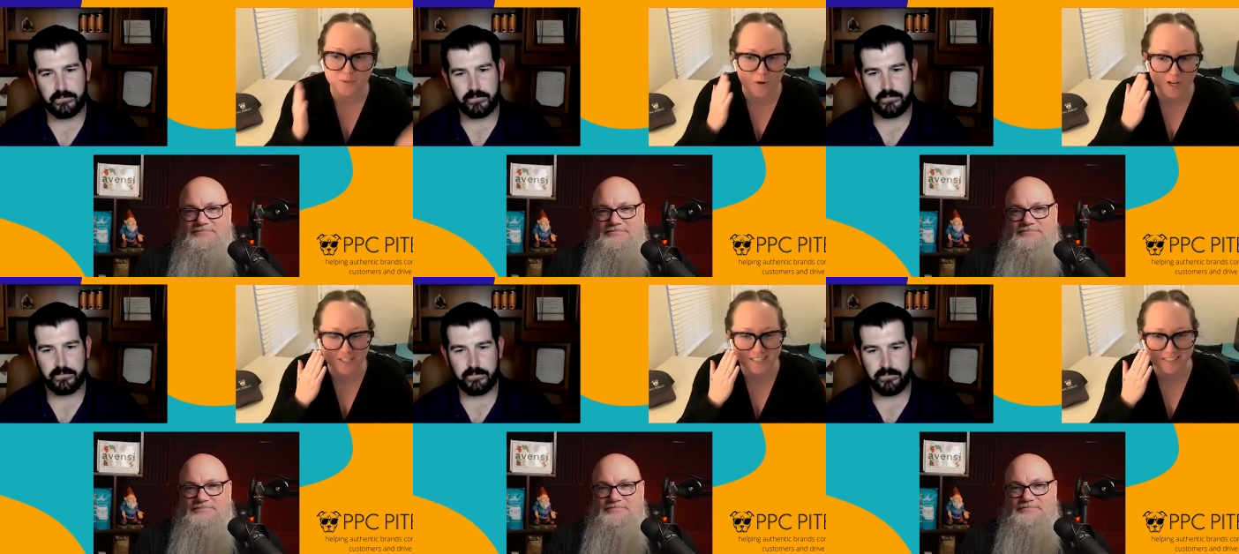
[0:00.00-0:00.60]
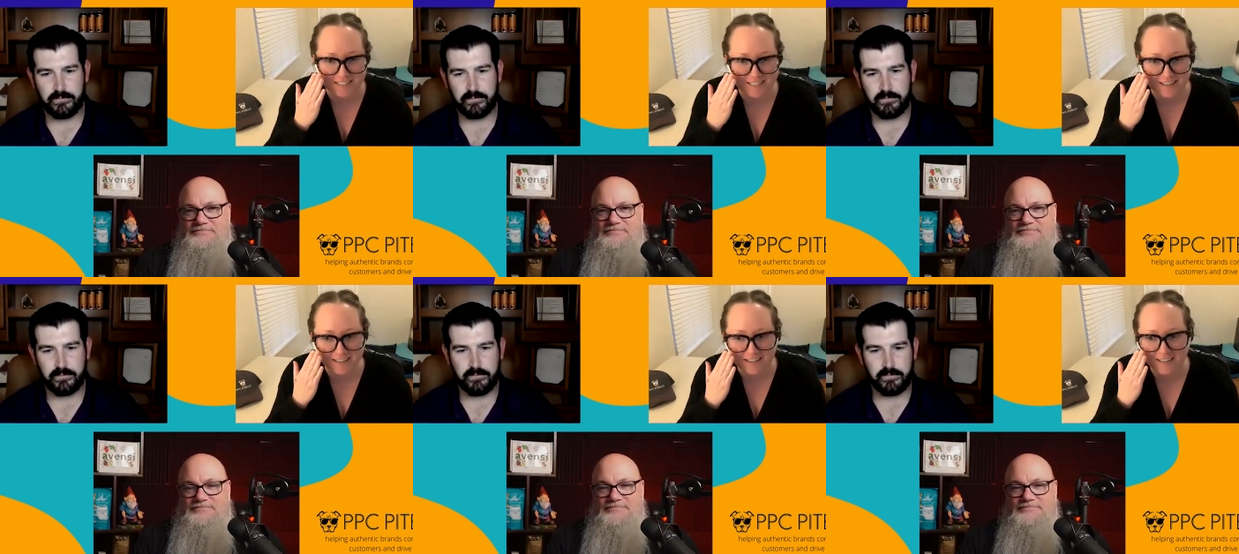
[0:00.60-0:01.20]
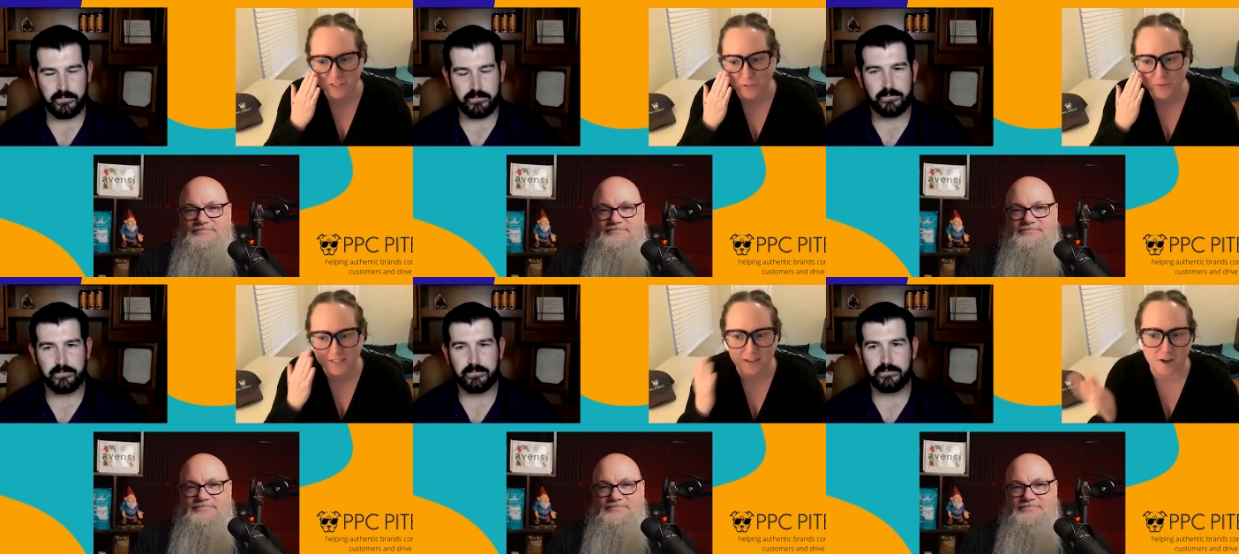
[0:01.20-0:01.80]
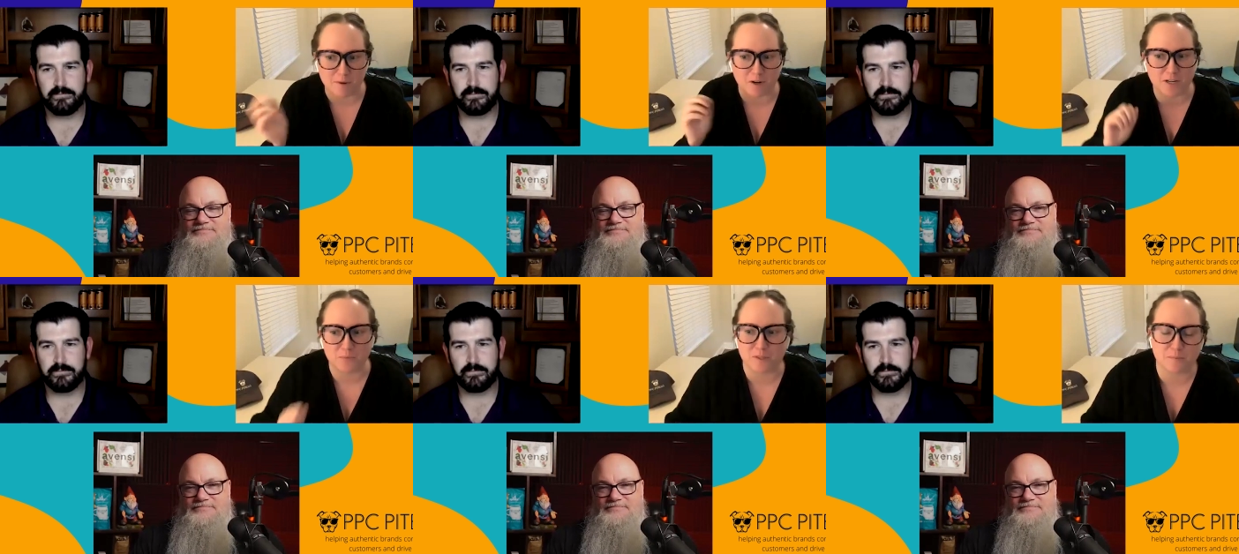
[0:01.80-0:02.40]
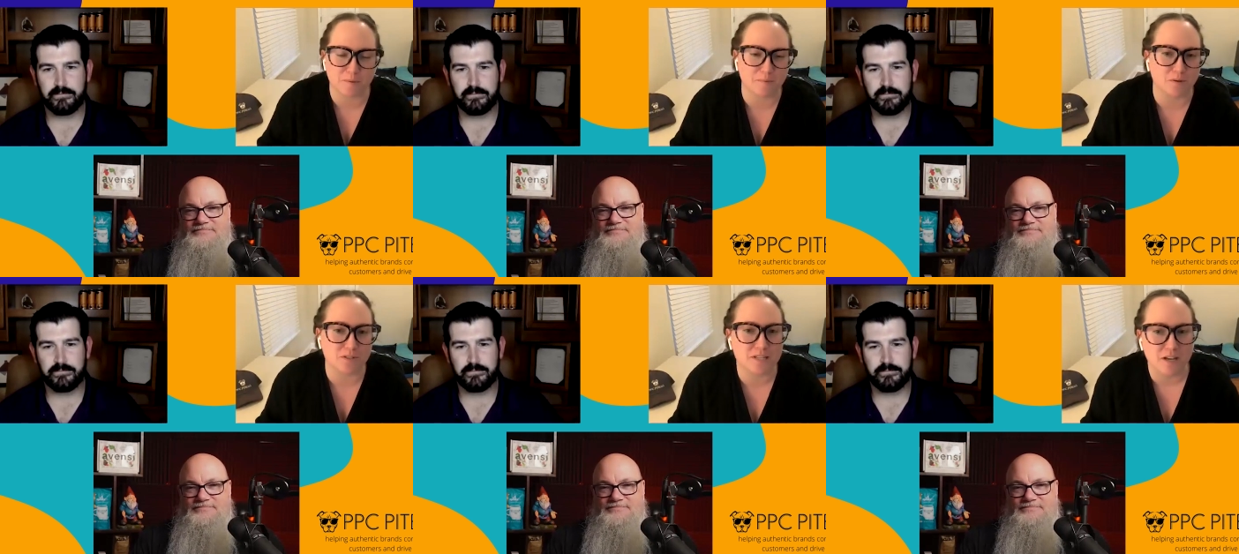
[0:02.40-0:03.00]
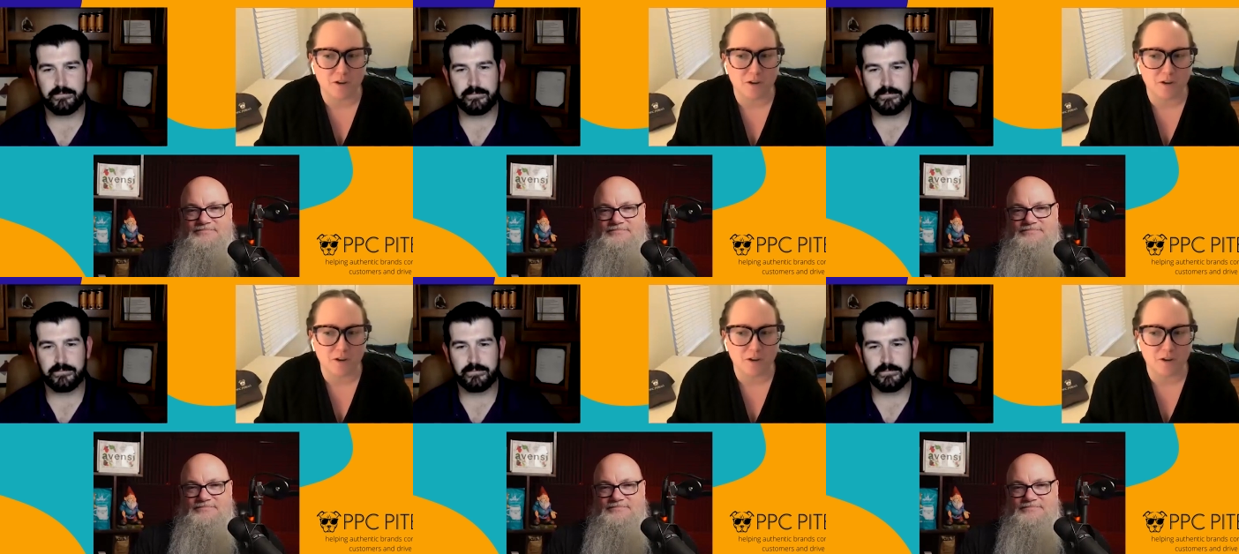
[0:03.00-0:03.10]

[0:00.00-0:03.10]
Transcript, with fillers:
Speaker 1: is watching and listening to Econ Marketing with the Pitbulls.